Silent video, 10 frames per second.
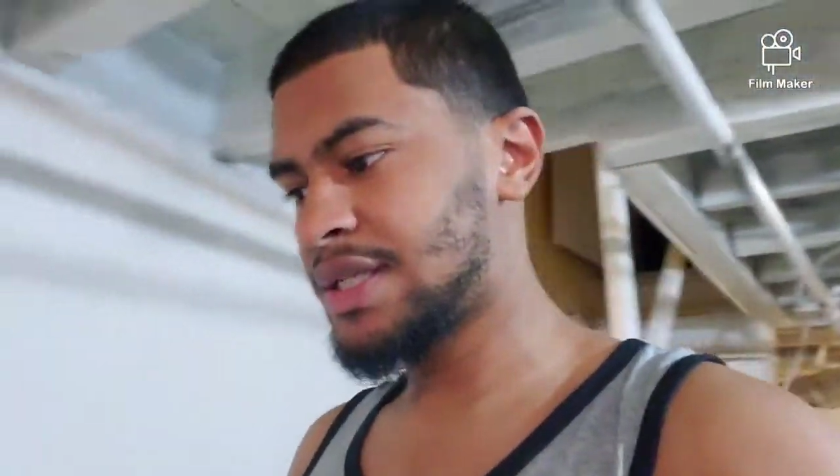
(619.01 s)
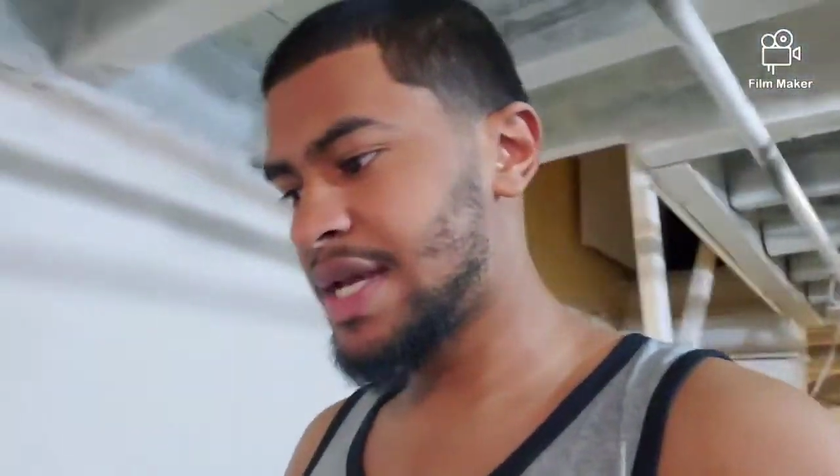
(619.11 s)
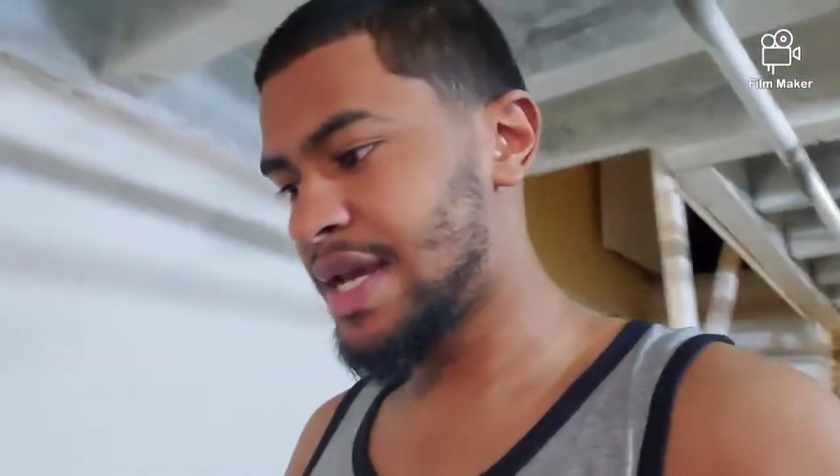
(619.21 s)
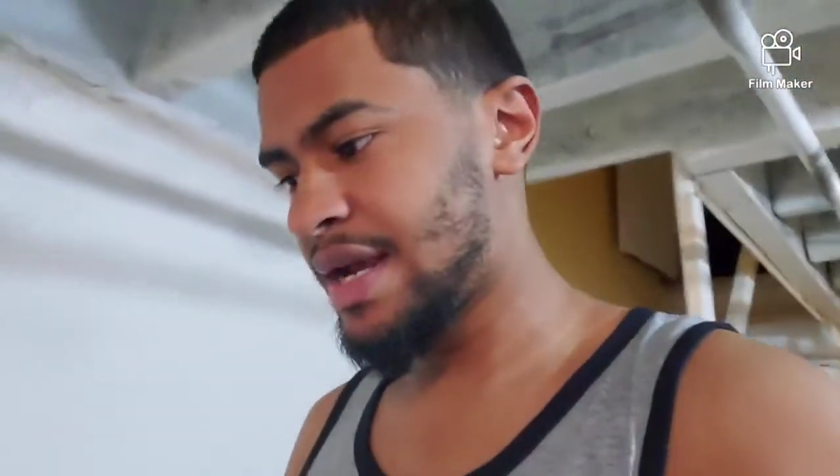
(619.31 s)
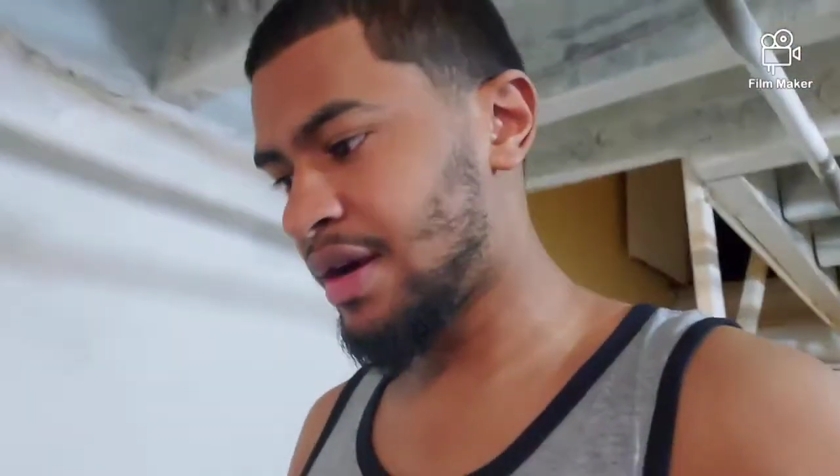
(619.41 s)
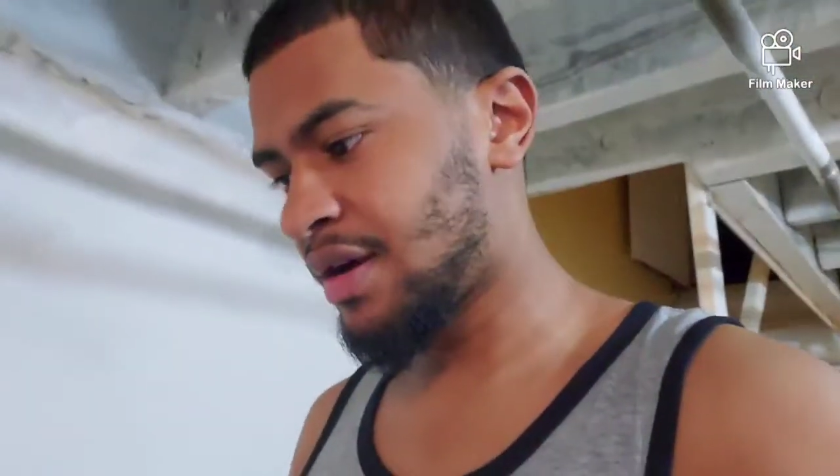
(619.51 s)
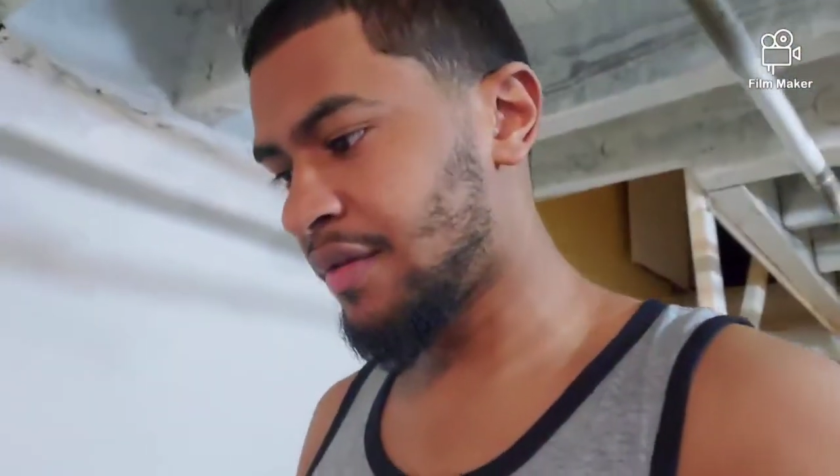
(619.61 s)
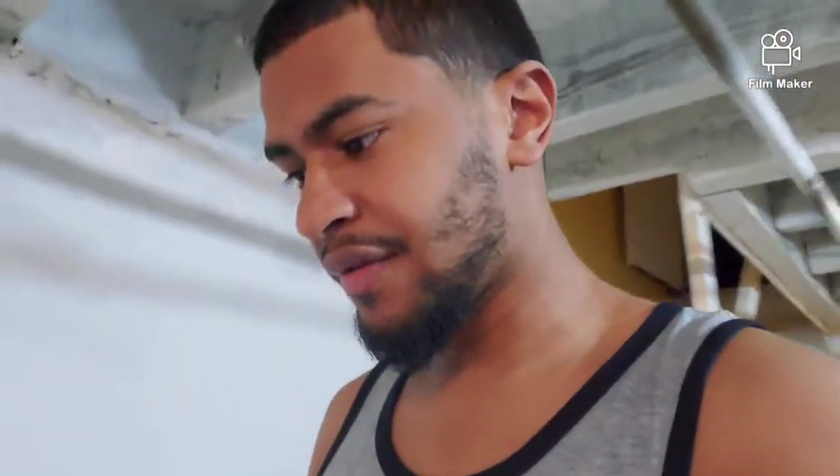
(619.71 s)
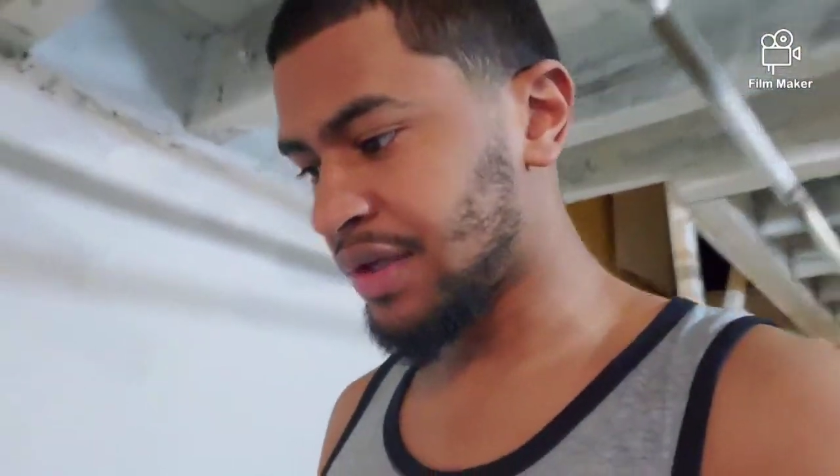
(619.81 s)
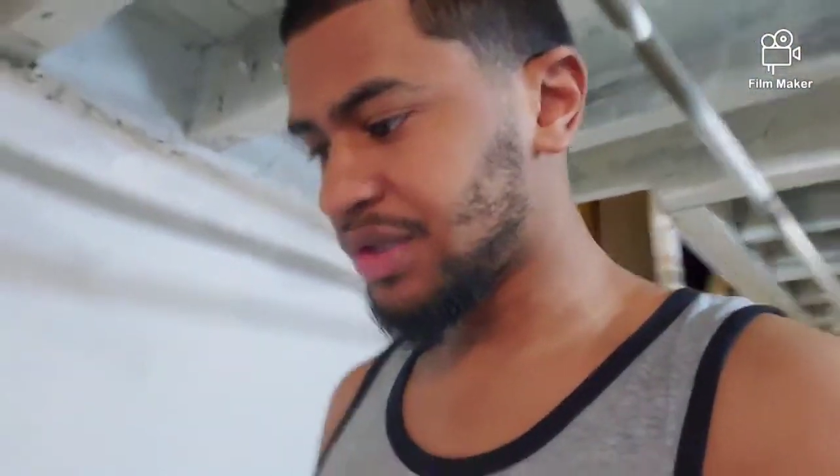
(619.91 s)
take care
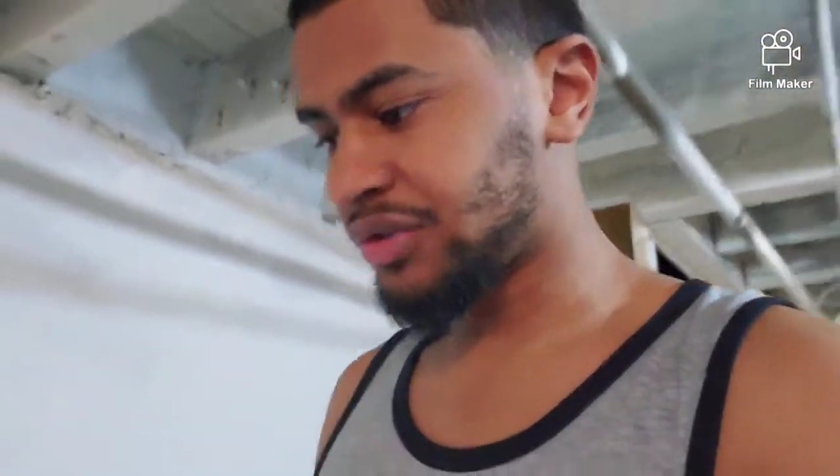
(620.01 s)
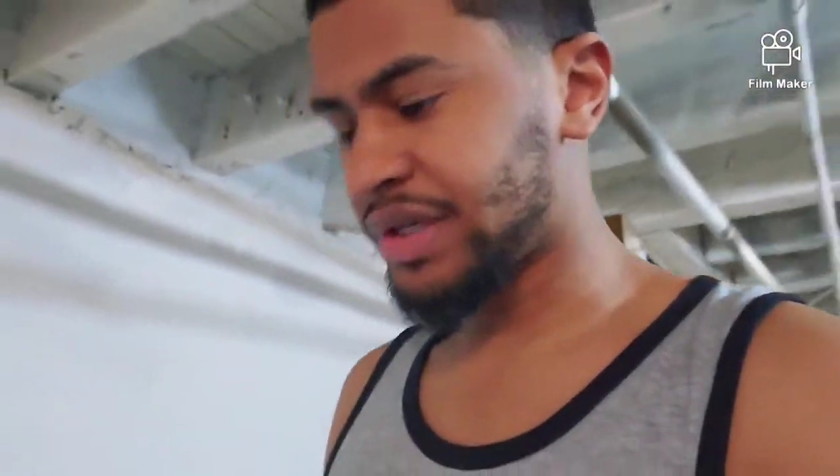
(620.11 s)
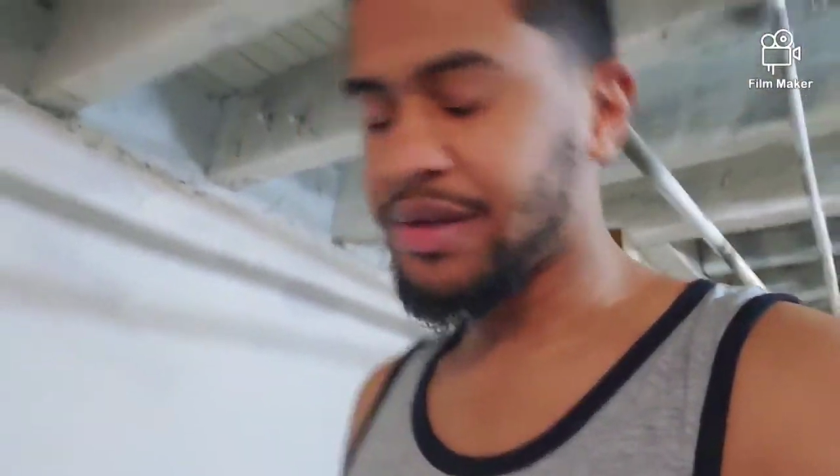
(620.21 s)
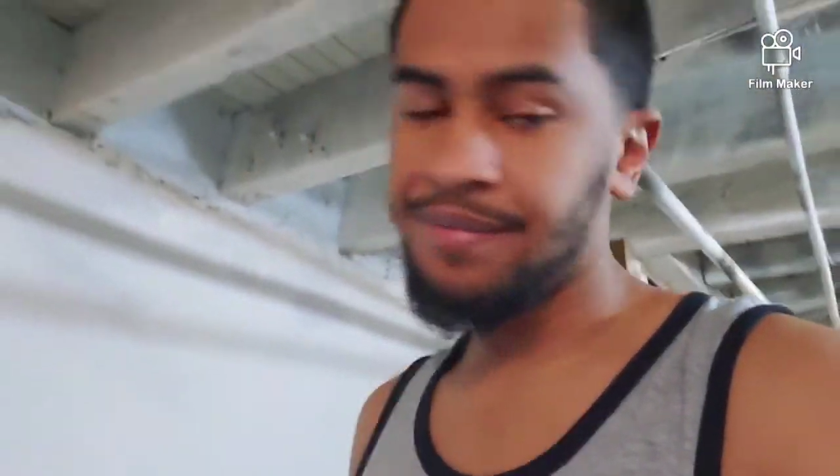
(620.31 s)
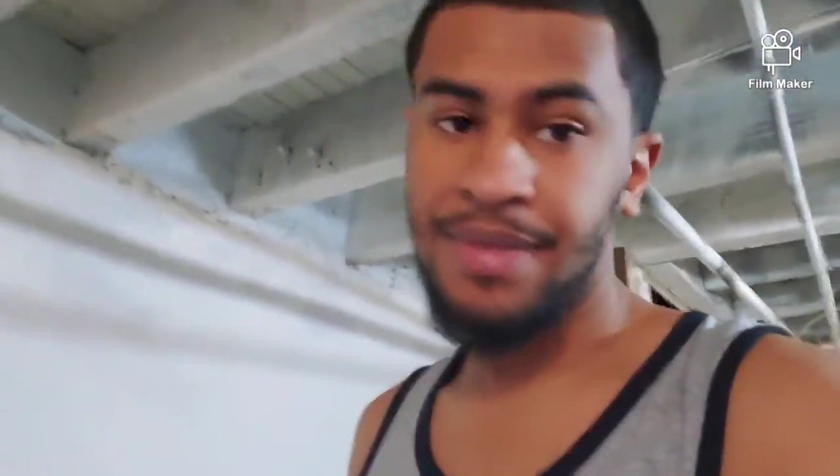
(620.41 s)
of and treat.